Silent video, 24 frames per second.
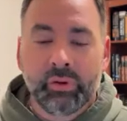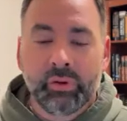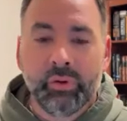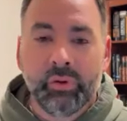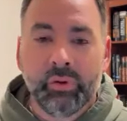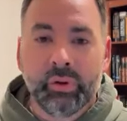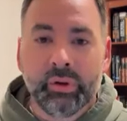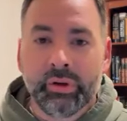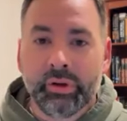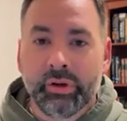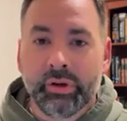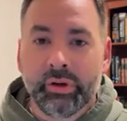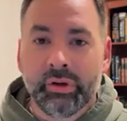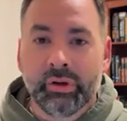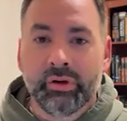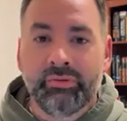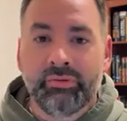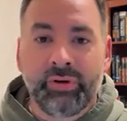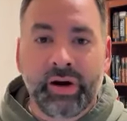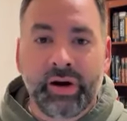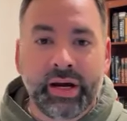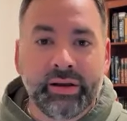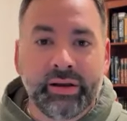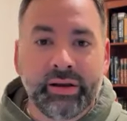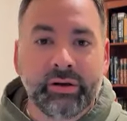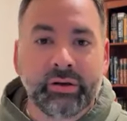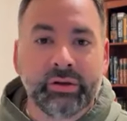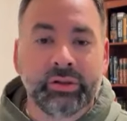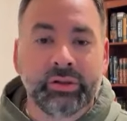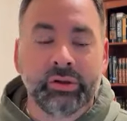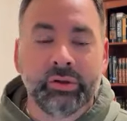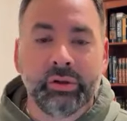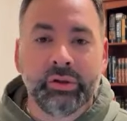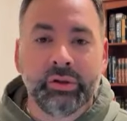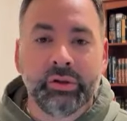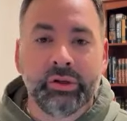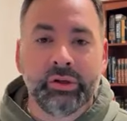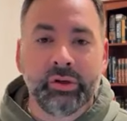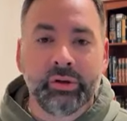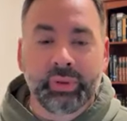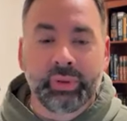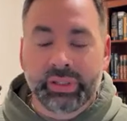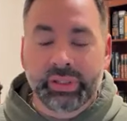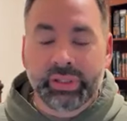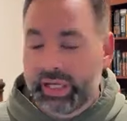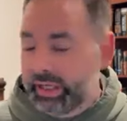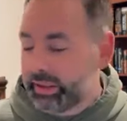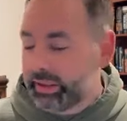Who are your fighters? Who are your
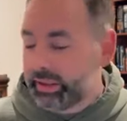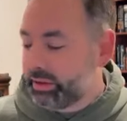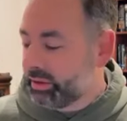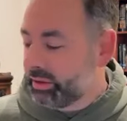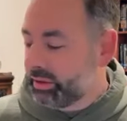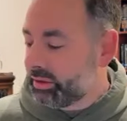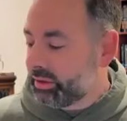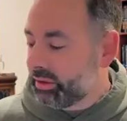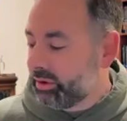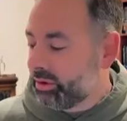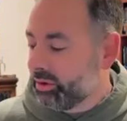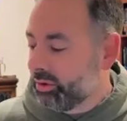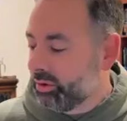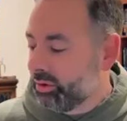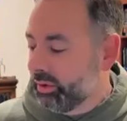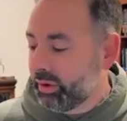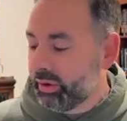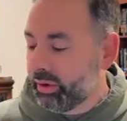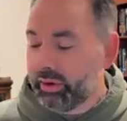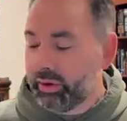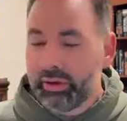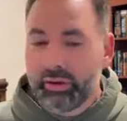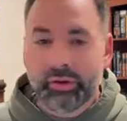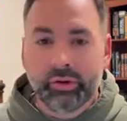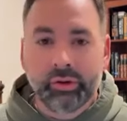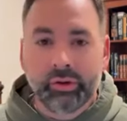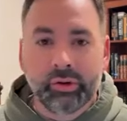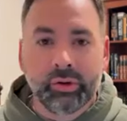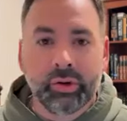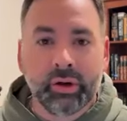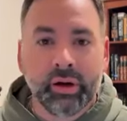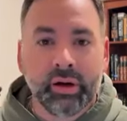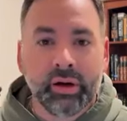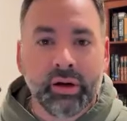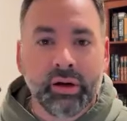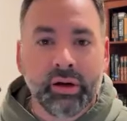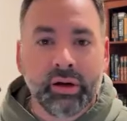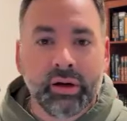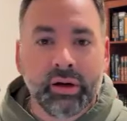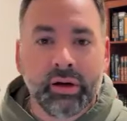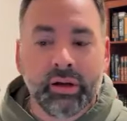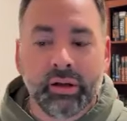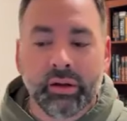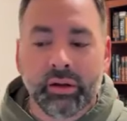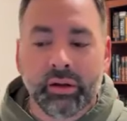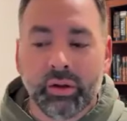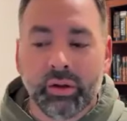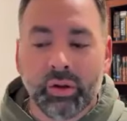protectors? Who are your
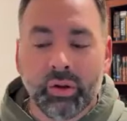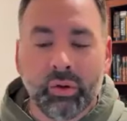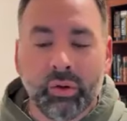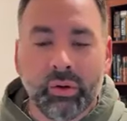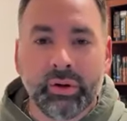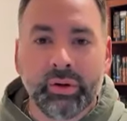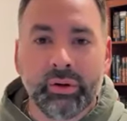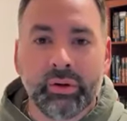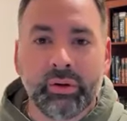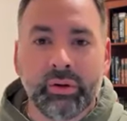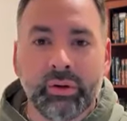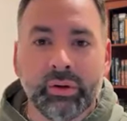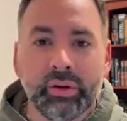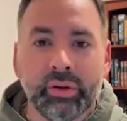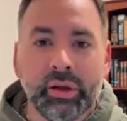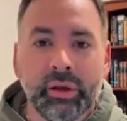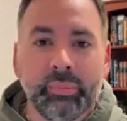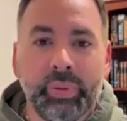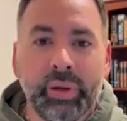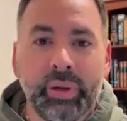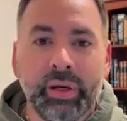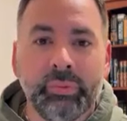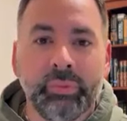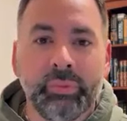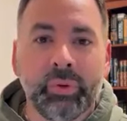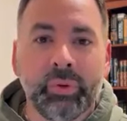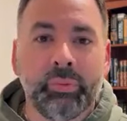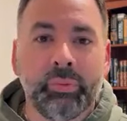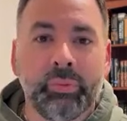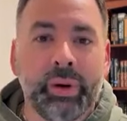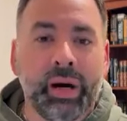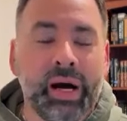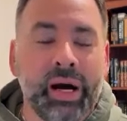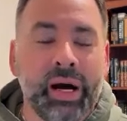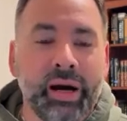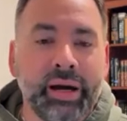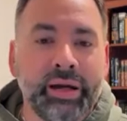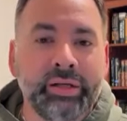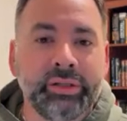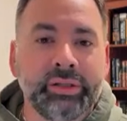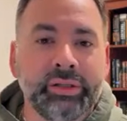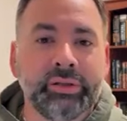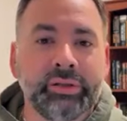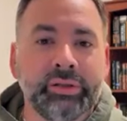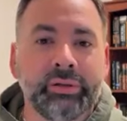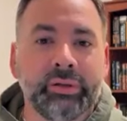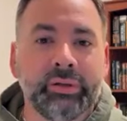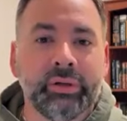loyal people behind
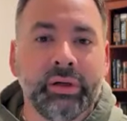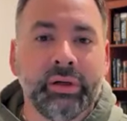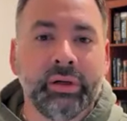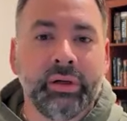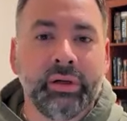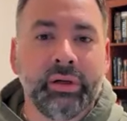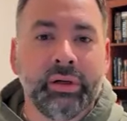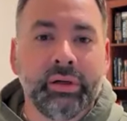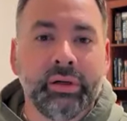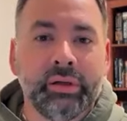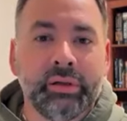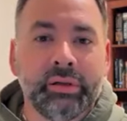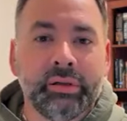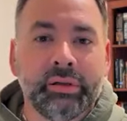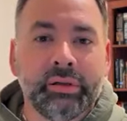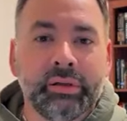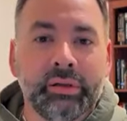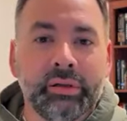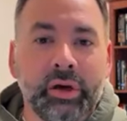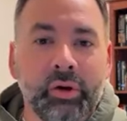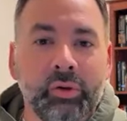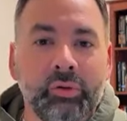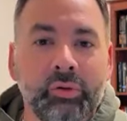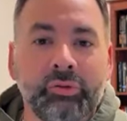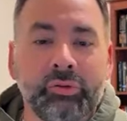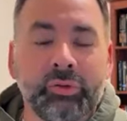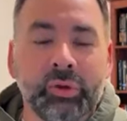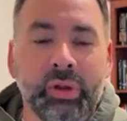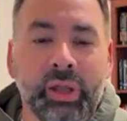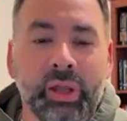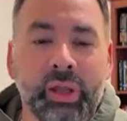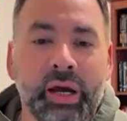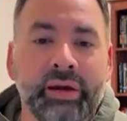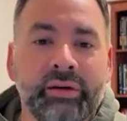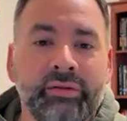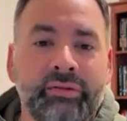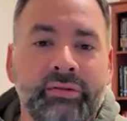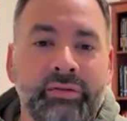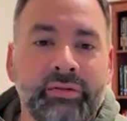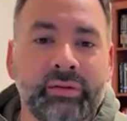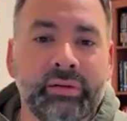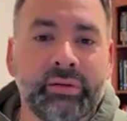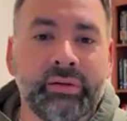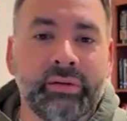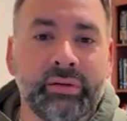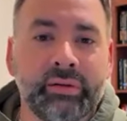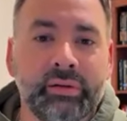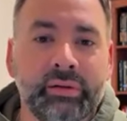you to go through life
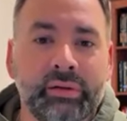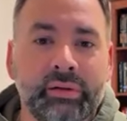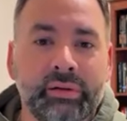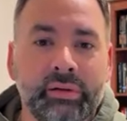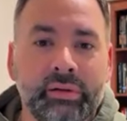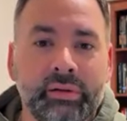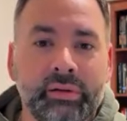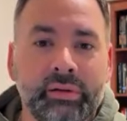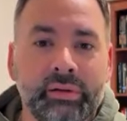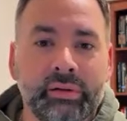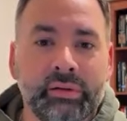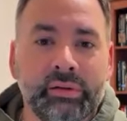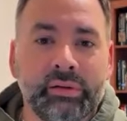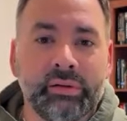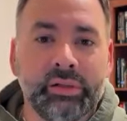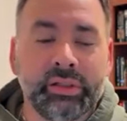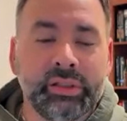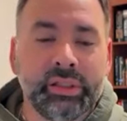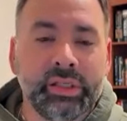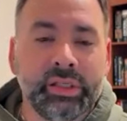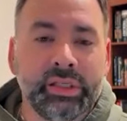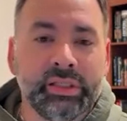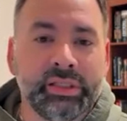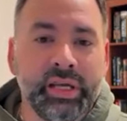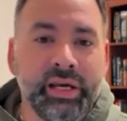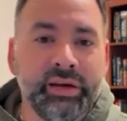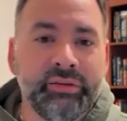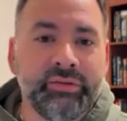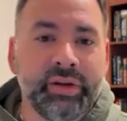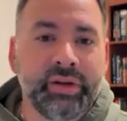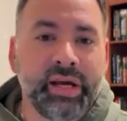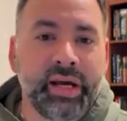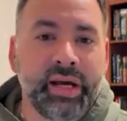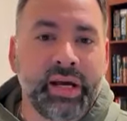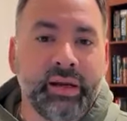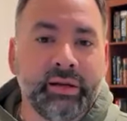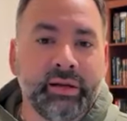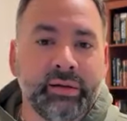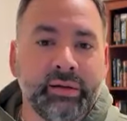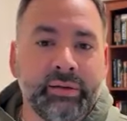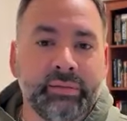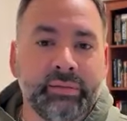just as David had?